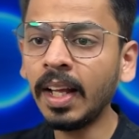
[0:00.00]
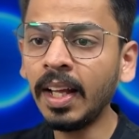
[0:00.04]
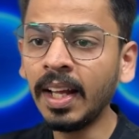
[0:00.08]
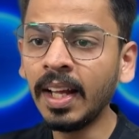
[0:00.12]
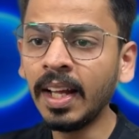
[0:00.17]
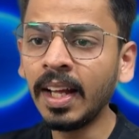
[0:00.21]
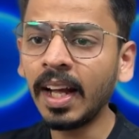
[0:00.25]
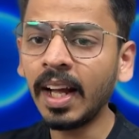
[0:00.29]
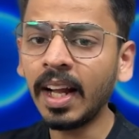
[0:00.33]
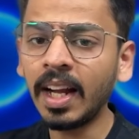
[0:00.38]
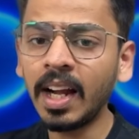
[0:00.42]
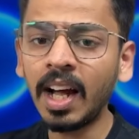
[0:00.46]

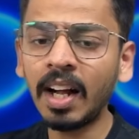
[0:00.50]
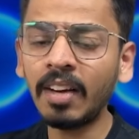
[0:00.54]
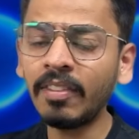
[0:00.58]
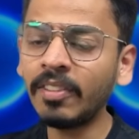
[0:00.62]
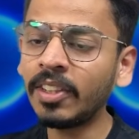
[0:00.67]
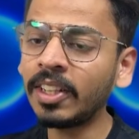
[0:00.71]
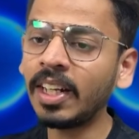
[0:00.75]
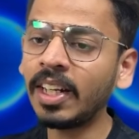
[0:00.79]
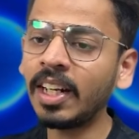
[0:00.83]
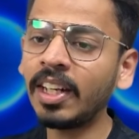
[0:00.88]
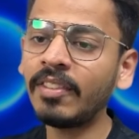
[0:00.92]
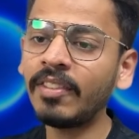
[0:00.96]
and after
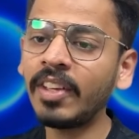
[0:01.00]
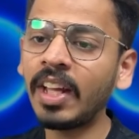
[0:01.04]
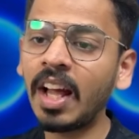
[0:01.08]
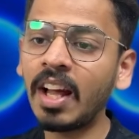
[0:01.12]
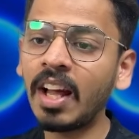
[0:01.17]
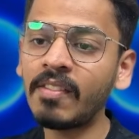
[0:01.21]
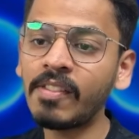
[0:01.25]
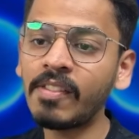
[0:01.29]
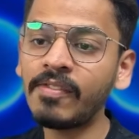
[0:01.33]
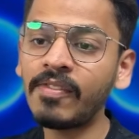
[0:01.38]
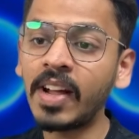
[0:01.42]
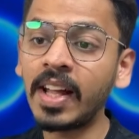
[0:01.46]
that we
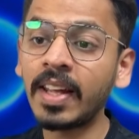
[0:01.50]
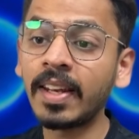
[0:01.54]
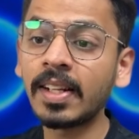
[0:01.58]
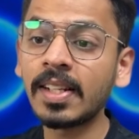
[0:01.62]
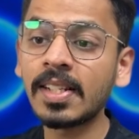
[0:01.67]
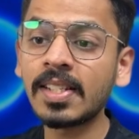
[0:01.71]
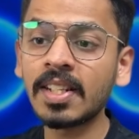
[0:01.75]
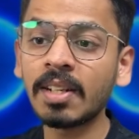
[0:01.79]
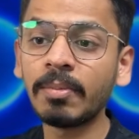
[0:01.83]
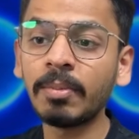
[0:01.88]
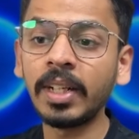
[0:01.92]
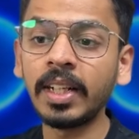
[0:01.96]
have a final
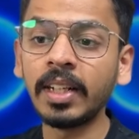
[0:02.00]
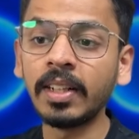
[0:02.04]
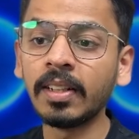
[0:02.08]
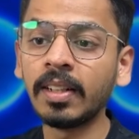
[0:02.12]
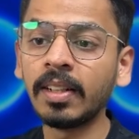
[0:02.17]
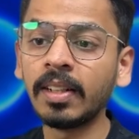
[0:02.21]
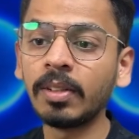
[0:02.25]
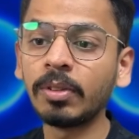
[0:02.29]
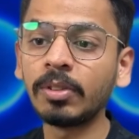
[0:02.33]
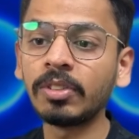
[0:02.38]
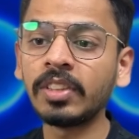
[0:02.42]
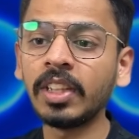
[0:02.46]
summary
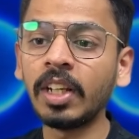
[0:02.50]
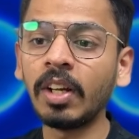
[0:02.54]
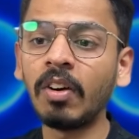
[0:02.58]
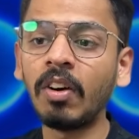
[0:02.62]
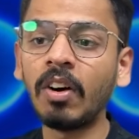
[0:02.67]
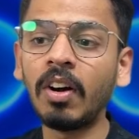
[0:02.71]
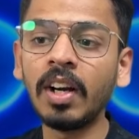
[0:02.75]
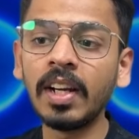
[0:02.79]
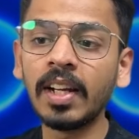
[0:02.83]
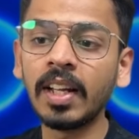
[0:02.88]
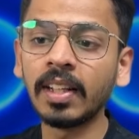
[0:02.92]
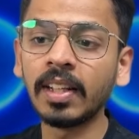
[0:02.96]
to say
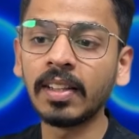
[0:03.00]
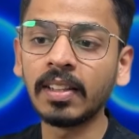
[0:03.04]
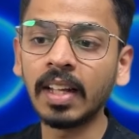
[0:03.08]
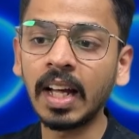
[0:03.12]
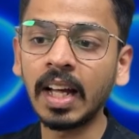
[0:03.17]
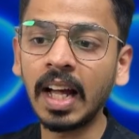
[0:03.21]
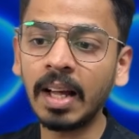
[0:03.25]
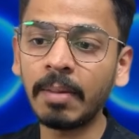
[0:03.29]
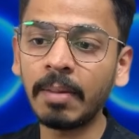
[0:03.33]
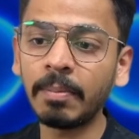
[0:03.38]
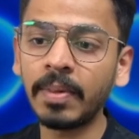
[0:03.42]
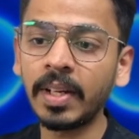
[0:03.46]
all done, the
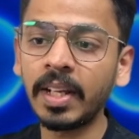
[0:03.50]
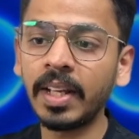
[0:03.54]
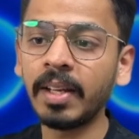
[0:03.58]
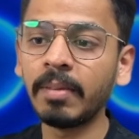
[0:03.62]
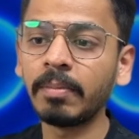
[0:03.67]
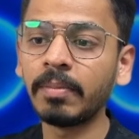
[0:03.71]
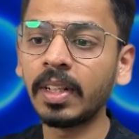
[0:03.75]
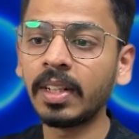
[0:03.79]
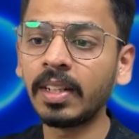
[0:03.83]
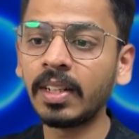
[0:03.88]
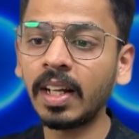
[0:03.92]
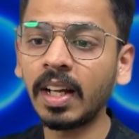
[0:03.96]
app name,
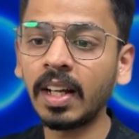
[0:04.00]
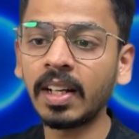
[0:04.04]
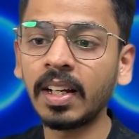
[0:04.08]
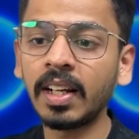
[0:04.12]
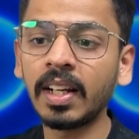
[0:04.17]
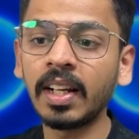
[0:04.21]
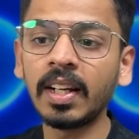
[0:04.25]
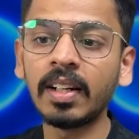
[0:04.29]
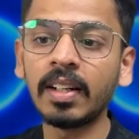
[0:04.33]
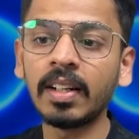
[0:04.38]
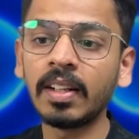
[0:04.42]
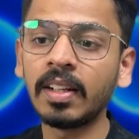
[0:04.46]
the
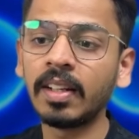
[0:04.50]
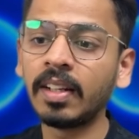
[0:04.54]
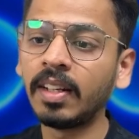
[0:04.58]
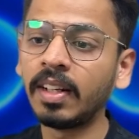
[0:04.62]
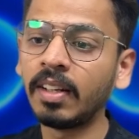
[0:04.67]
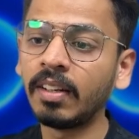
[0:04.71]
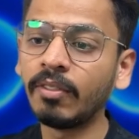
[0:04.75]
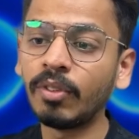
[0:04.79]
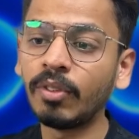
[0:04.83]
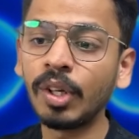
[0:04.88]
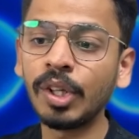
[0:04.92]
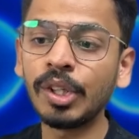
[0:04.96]
target,
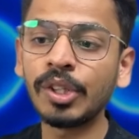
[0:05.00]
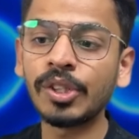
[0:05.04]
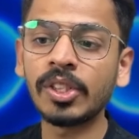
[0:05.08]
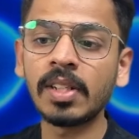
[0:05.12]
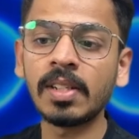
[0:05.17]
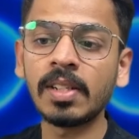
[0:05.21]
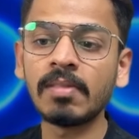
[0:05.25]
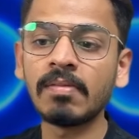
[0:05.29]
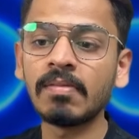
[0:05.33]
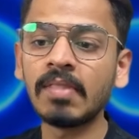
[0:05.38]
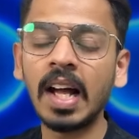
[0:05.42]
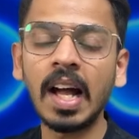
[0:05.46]

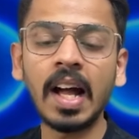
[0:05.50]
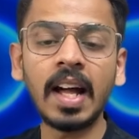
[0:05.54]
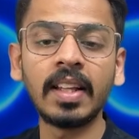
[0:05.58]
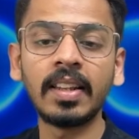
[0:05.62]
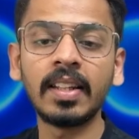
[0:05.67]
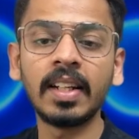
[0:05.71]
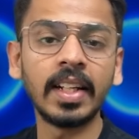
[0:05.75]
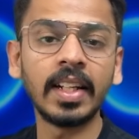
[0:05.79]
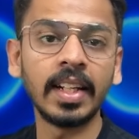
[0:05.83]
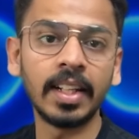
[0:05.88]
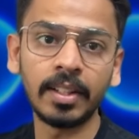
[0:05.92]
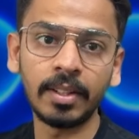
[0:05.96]
version, and the
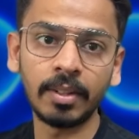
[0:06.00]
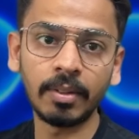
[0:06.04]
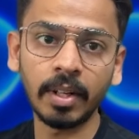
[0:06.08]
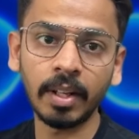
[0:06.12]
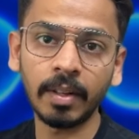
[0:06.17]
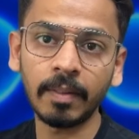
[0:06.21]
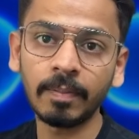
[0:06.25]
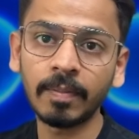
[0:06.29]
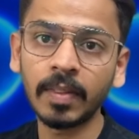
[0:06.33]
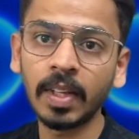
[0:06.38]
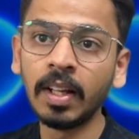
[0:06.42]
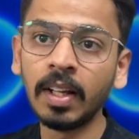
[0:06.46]
date today.
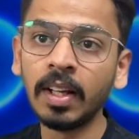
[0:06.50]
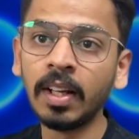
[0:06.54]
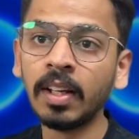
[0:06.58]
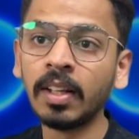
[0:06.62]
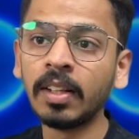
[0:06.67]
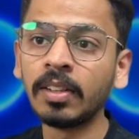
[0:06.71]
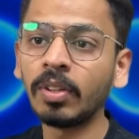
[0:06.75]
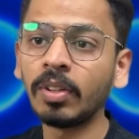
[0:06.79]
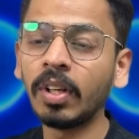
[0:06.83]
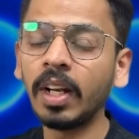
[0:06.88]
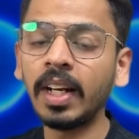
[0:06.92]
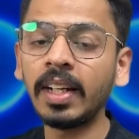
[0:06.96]

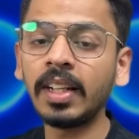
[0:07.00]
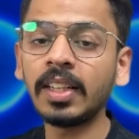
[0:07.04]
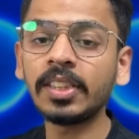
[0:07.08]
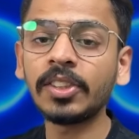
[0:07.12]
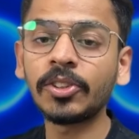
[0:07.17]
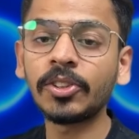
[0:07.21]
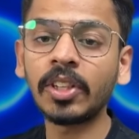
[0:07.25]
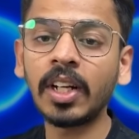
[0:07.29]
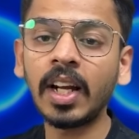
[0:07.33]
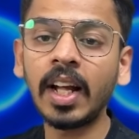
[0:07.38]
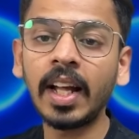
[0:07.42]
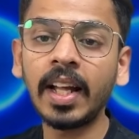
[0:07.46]
So let us
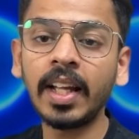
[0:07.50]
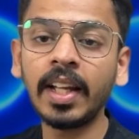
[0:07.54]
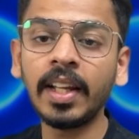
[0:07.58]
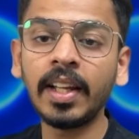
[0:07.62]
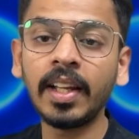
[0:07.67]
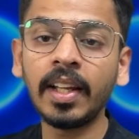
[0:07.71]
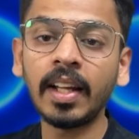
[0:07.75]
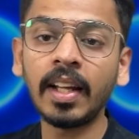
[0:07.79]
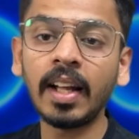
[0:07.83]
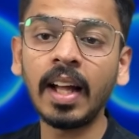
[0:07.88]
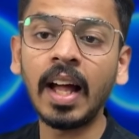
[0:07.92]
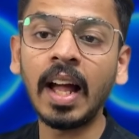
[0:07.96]
try
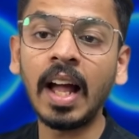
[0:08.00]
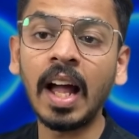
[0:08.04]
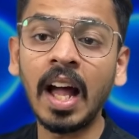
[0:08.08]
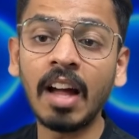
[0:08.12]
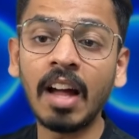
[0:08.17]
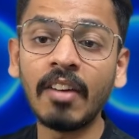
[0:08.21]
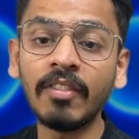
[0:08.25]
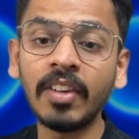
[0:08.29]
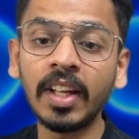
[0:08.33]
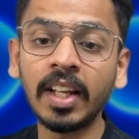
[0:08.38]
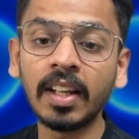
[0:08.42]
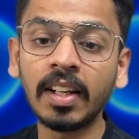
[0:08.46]

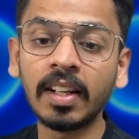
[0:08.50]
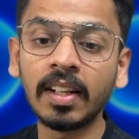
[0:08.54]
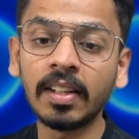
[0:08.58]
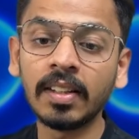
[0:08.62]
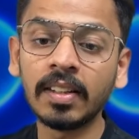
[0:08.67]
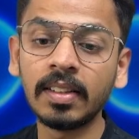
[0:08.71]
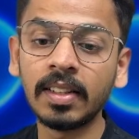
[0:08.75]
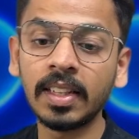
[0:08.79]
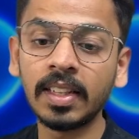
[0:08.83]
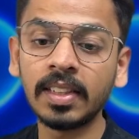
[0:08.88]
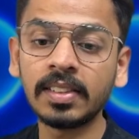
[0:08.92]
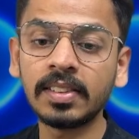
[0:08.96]
having
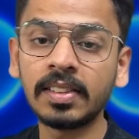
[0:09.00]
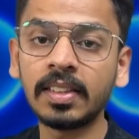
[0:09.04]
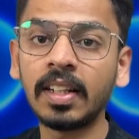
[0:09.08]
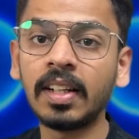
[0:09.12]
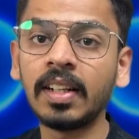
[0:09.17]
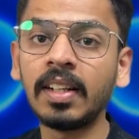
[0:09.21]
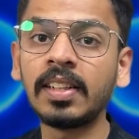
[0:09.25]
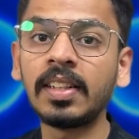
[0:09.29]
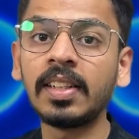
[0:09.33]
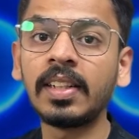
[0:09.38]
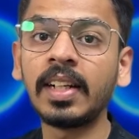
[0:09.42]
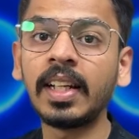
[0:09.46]
this
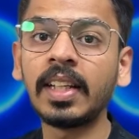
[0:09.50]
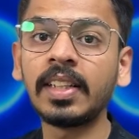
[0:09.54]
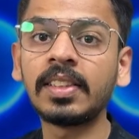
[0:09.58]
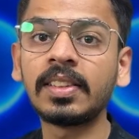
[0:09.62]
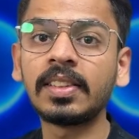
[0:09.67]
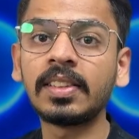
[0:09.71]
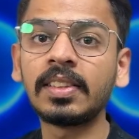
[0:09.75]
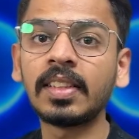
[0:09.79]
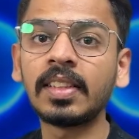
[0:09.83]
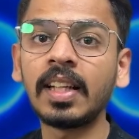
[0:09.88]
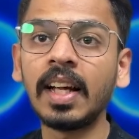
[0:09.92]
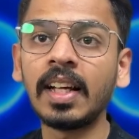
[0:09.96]

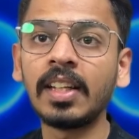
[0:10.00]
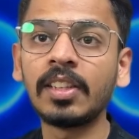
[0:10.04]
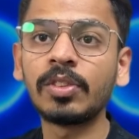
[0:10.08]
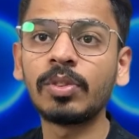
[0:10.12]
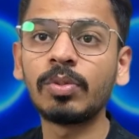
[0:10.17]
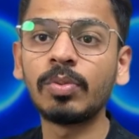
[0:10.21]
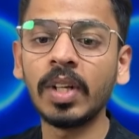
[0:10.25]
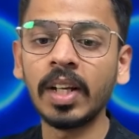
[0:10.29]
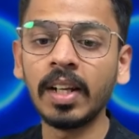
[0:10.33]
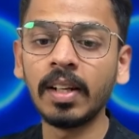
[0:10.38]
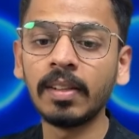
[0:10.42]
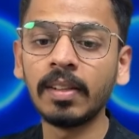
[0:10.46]
tests as well.